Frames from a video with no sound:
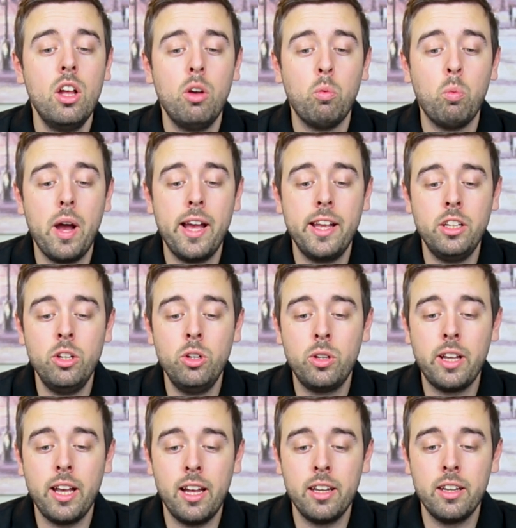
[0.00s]
where you
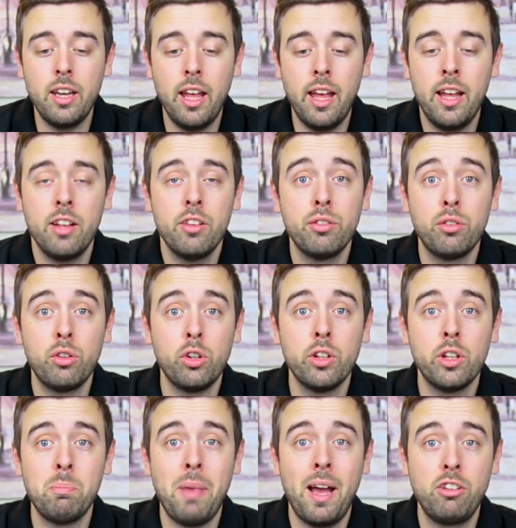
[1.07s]
can store
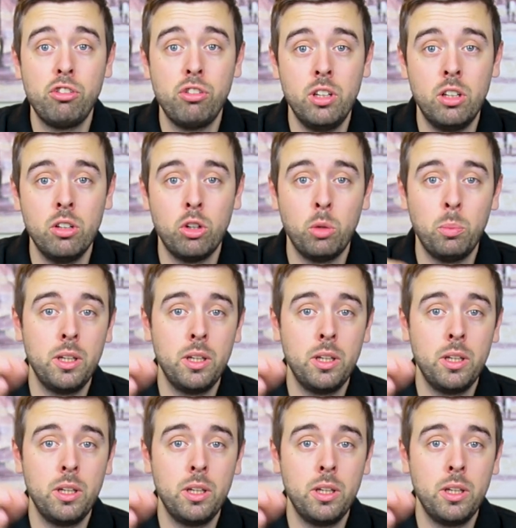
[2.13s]
the battery door,